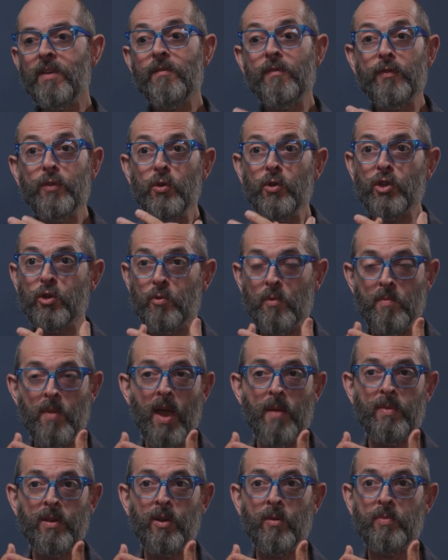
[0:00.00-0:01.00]
But in future, we
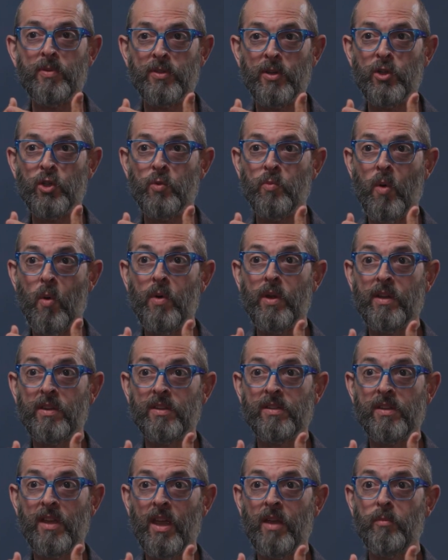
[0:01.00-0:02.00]
might be in a position where we
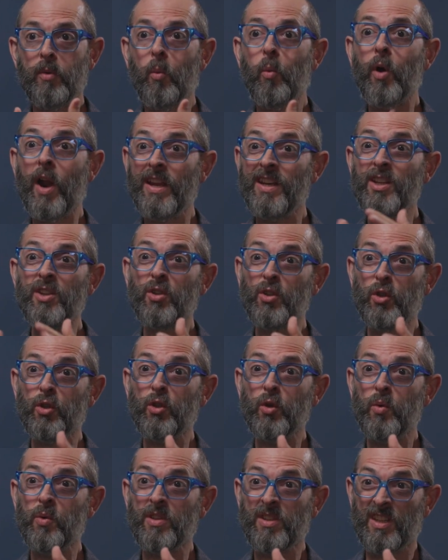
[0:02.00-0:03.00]
can say, but what I need you to
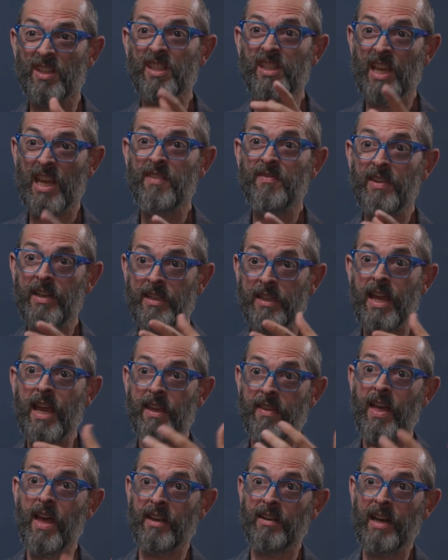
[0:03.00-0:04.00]
do is just safely
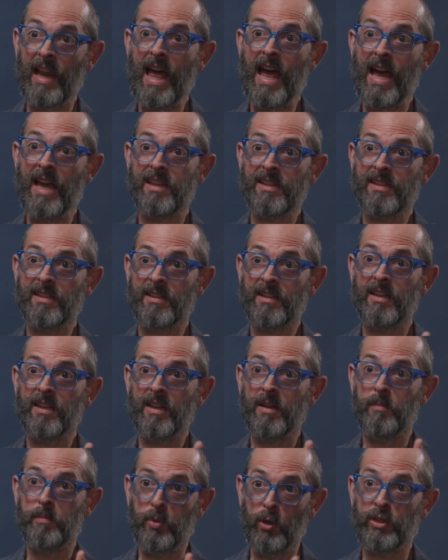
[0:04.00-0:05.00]
take that glass
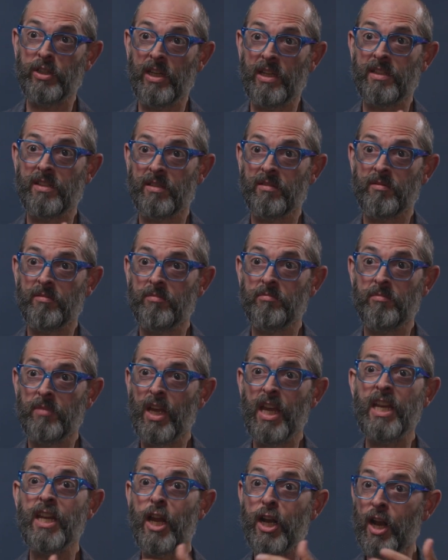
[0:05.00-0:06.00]
and put it
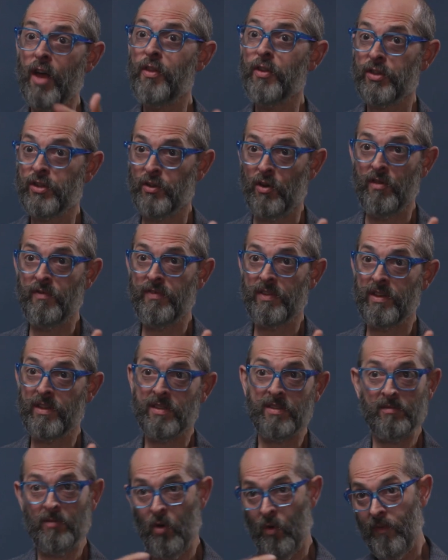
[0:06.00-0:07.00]
in another
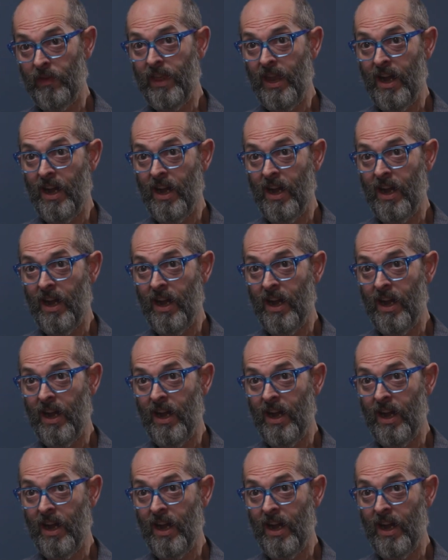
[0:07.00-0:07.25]
surface over